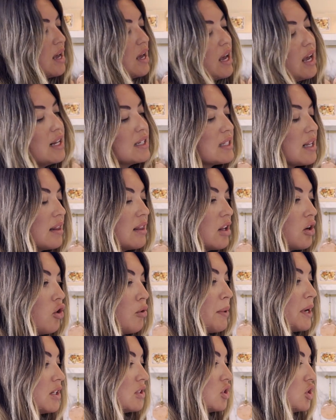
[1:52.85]
It's a little
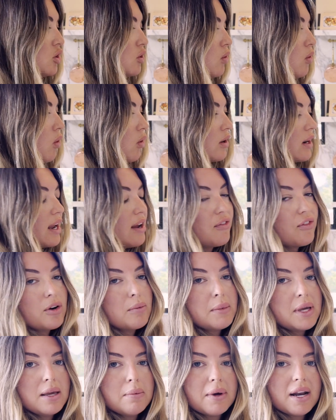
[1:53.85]
bit too ornate for
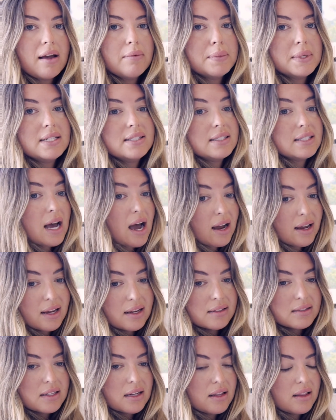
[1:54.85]
me, but I've been dying
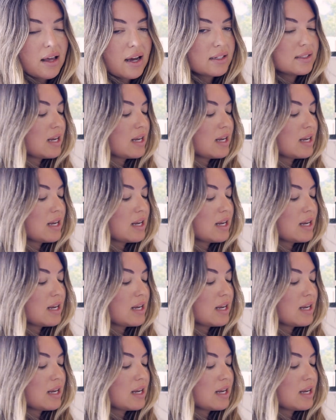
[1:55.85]
to collect